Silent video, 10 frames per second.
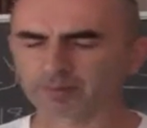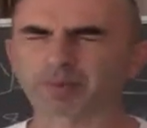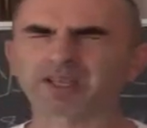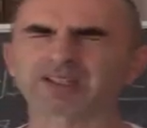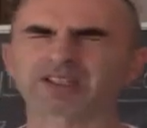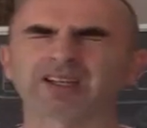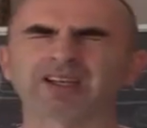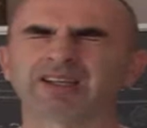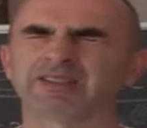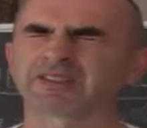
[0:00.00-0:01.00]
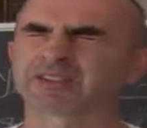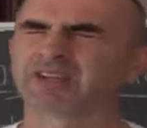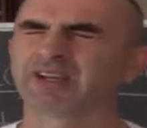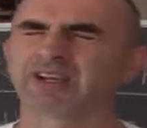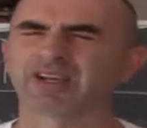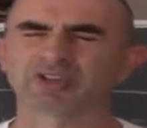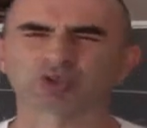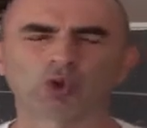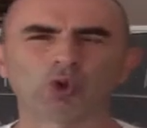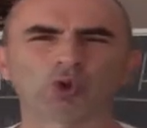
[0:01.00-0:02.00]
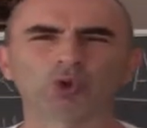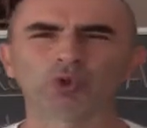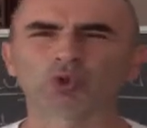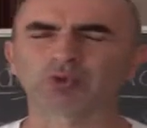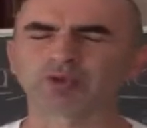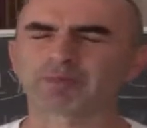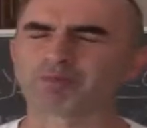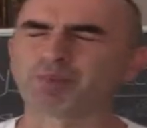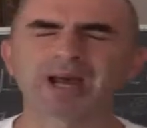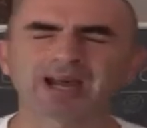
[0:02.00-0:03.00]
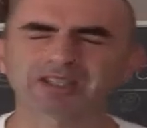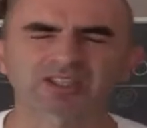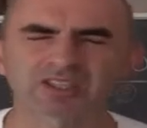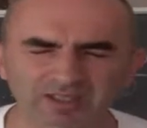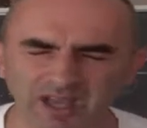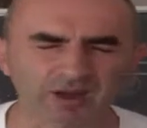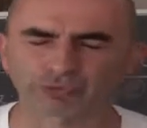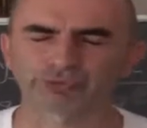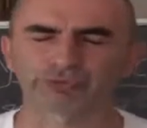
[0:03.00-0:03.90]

Pestilence is all the bad stuff